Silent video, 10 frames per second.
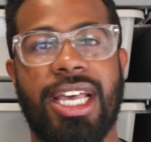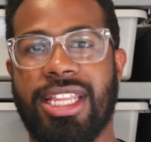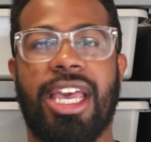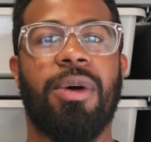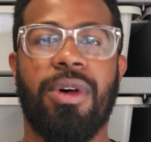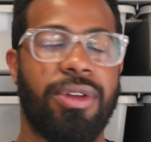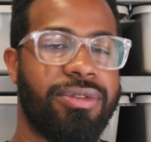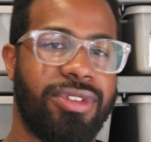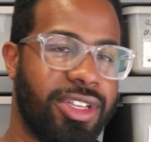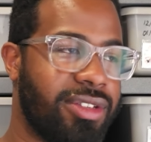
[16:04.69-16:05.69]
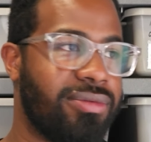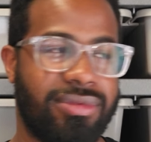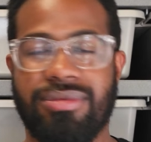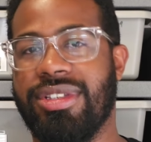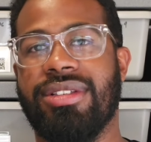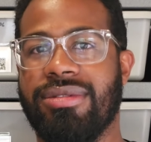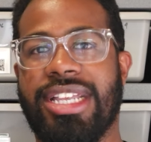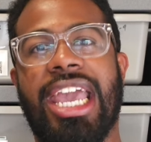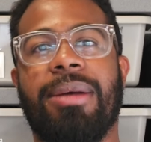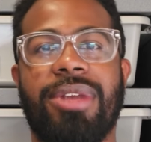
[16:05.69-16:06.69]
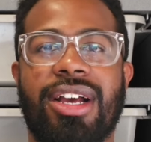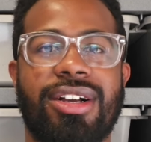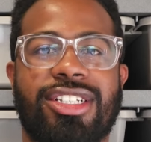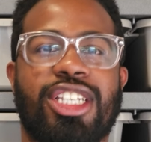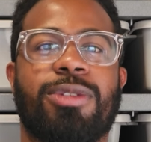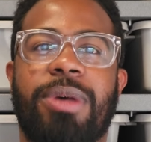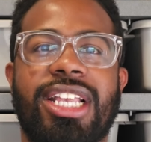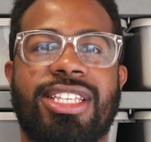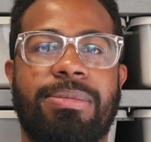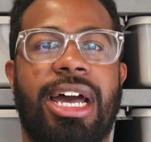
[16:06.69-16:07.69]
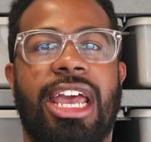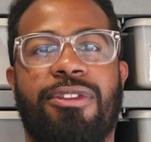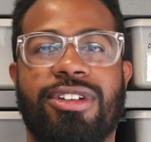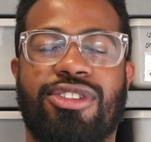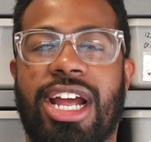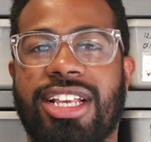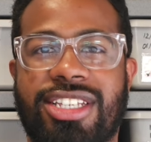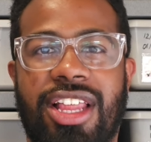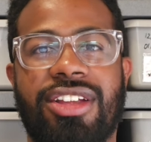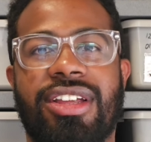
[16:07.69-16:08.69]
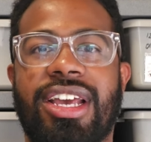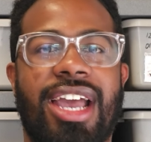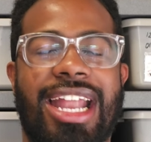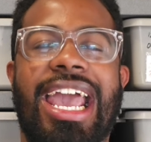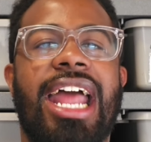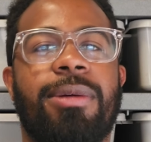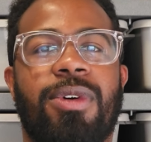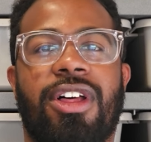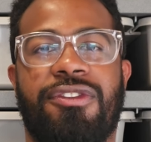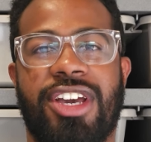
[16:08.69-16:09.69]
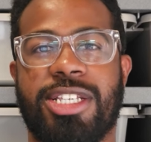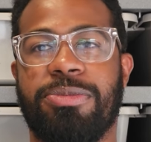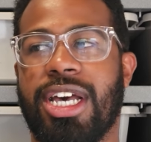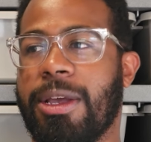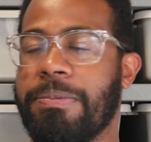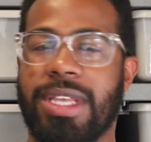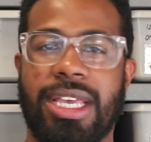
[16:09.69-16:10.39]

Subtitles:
They will damn near suspend somebody for trying to sell an animal on Facebook,